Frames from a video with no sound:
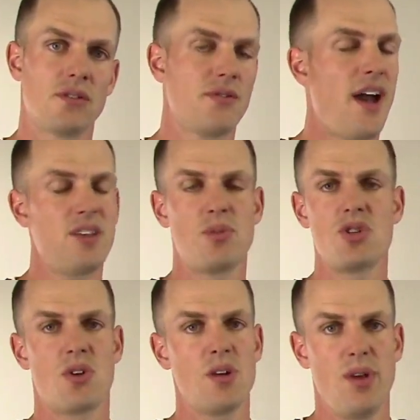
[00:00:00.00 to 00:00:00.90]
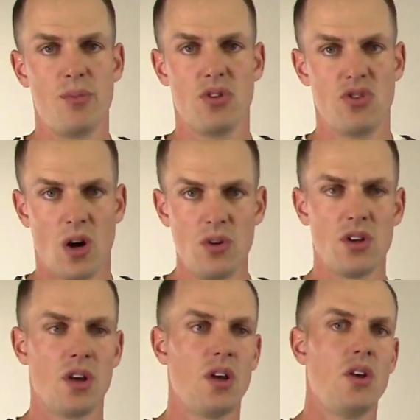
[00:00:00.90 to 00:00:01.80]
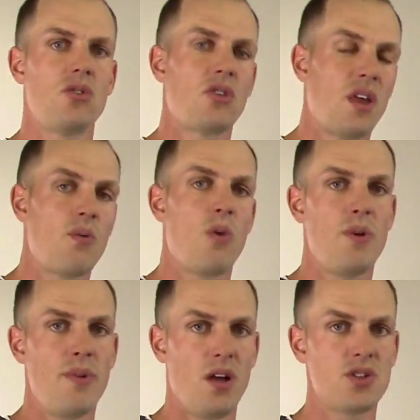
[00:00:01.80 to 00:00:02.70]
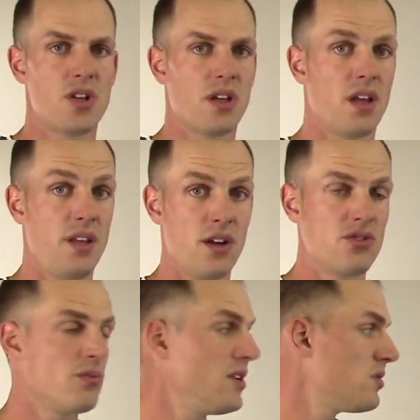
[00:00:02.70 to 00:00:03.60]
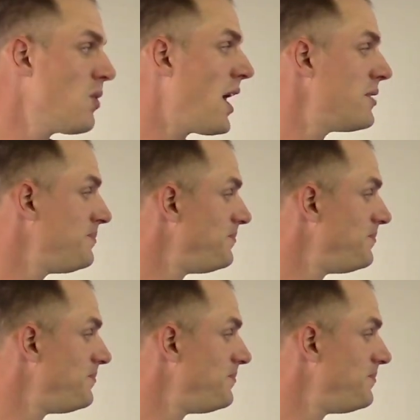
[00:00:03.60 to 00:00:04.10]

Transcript: The vast majority of people don't, so they won't be belching. And here's the reason why.